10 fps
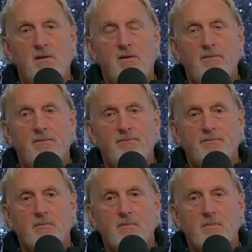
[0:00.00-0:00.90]
Um,
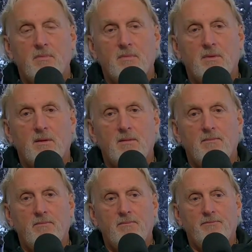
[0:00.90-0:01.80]
but I like
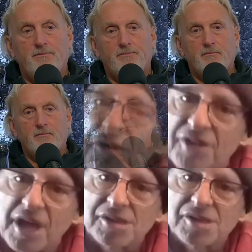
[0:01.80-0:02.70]
doing lots of
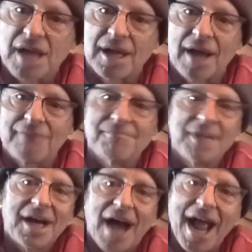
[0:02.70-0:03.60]
different things. I, I
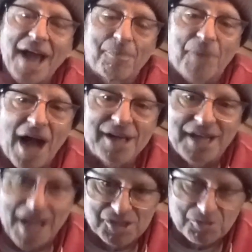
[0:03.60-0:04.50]
I had a
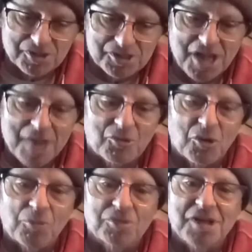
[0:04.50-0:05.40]
podcast with the same
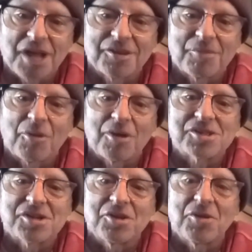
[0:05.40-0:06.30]
group with Ted and the
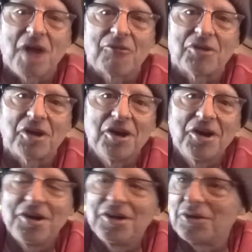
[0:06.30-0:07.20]
boys that you have with a
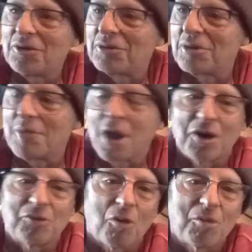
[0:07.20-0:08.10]
you know, with a
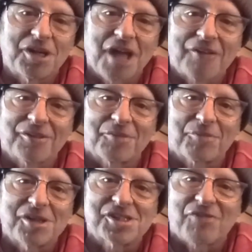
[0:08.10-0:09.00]
married Roman Catholic